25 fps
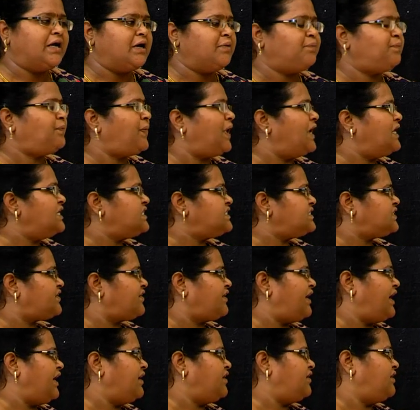by a pulse
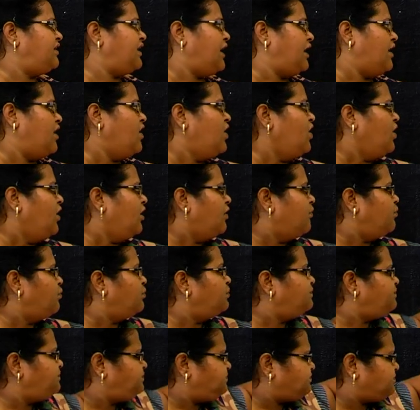rate then?
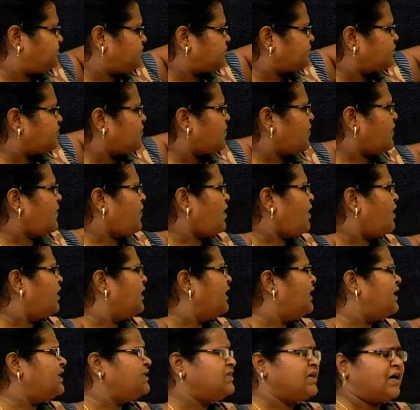
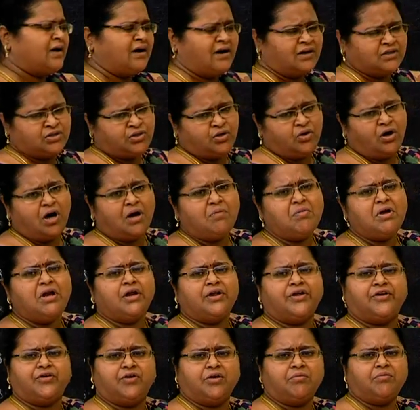In a
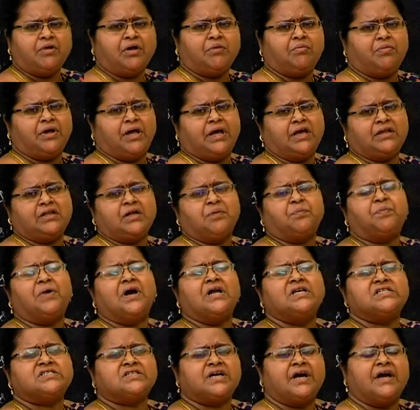normal human being, the
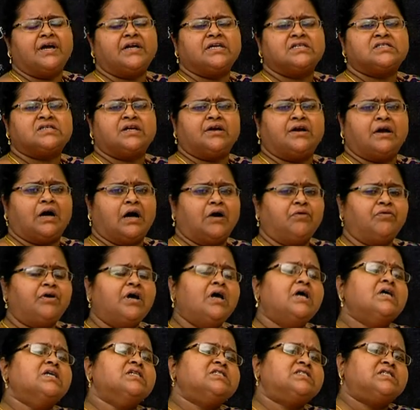pulse rate is
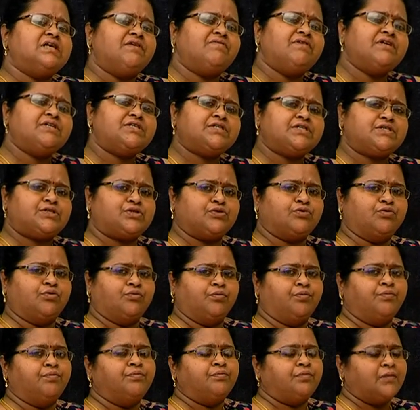around
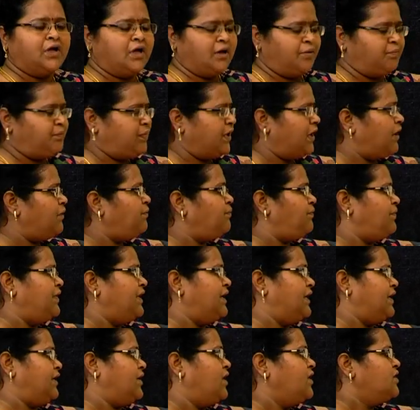72 per
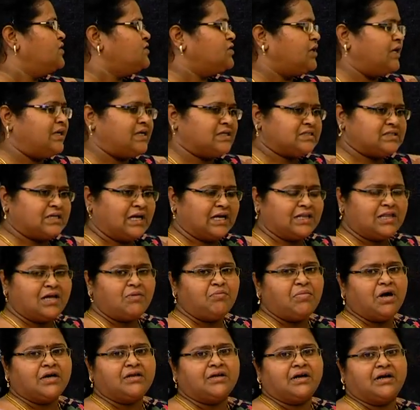minute. It is
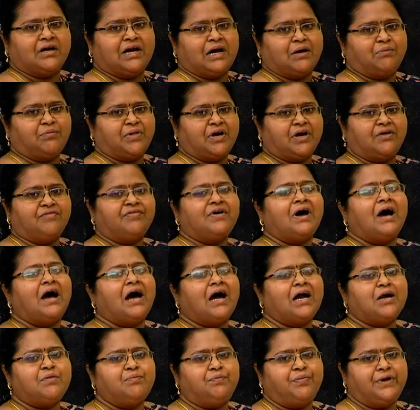nothing but the number of
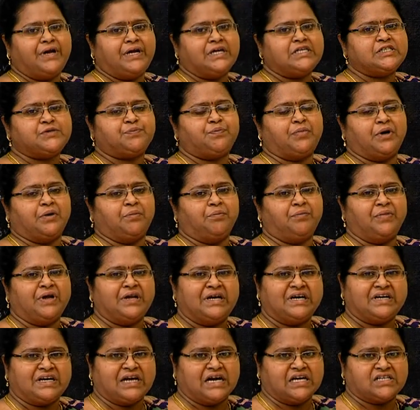heartbeats per
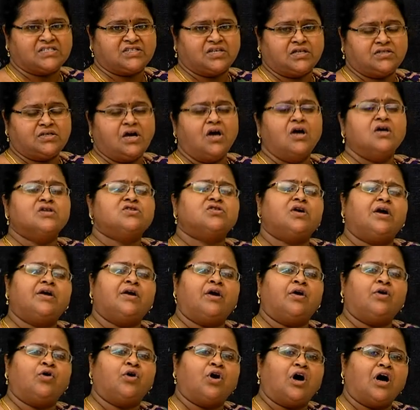minute as such. So
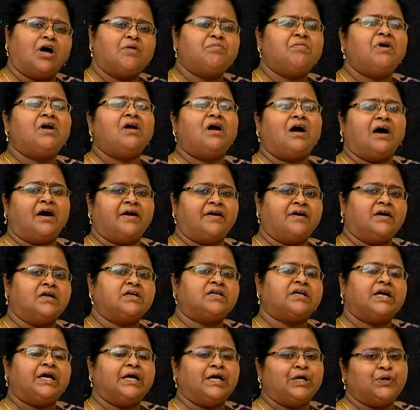in a normal
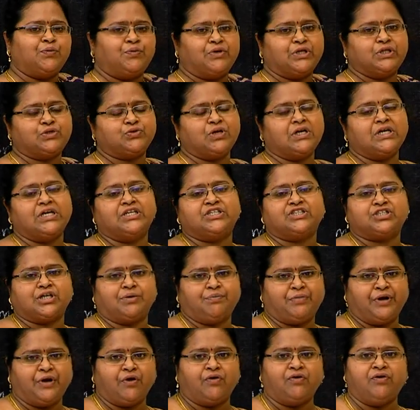adult individual, it
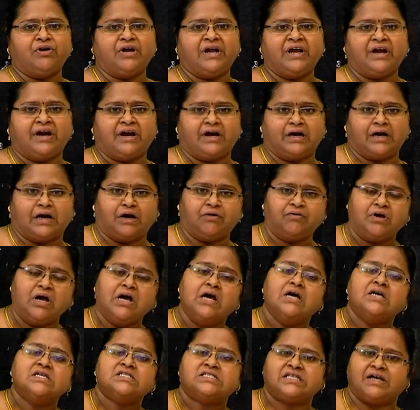should be only around
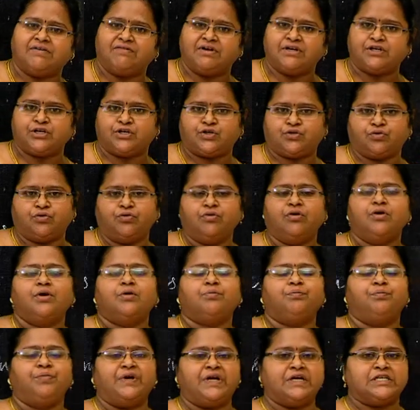
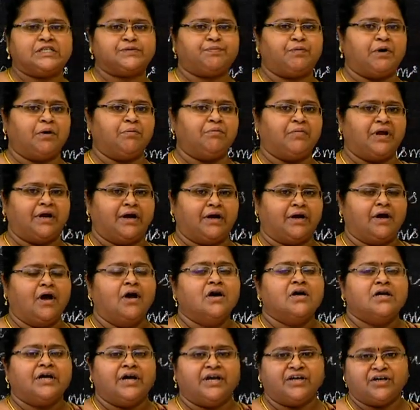72 beats per minute.
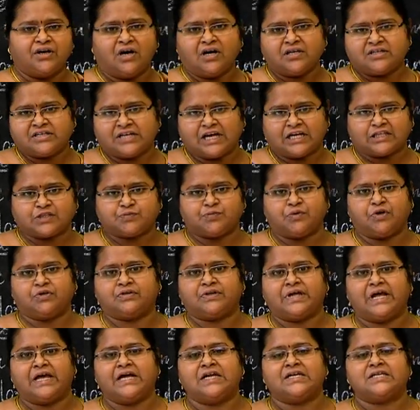In your
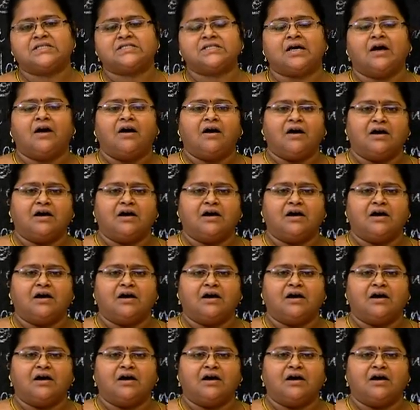textbook, there is